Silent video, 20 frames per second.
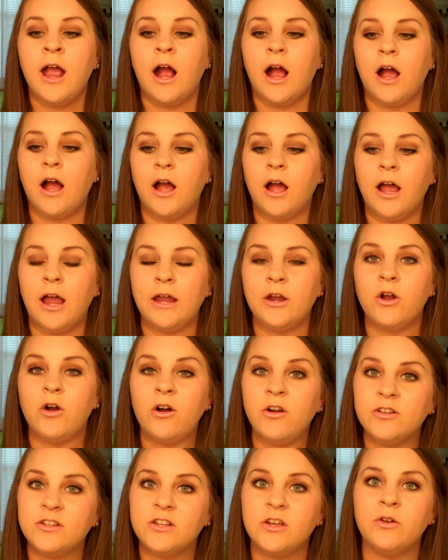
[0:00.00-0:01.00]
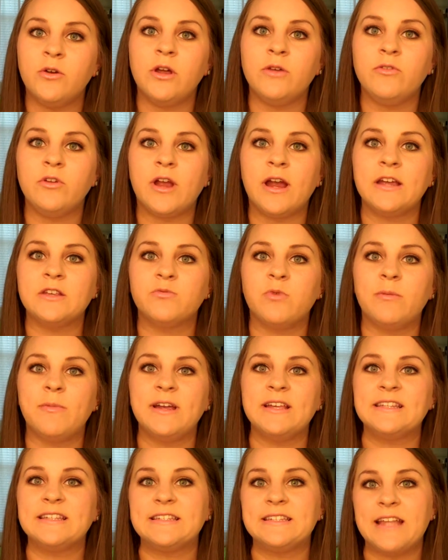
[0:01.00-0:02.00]
Uh, and also, if you guys want my
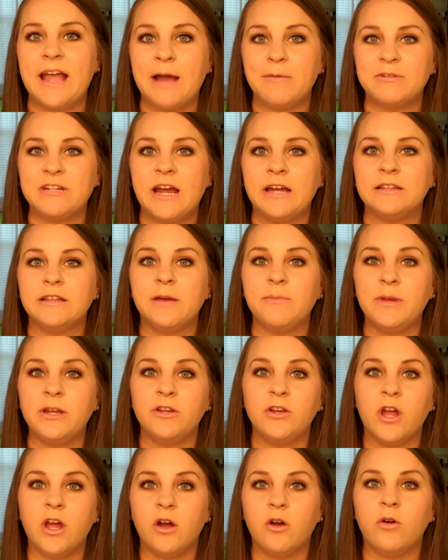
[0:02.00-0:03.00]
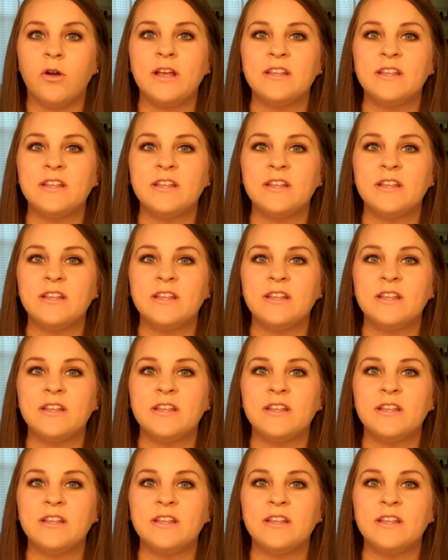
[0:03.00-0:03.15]
Snapchat, let me know.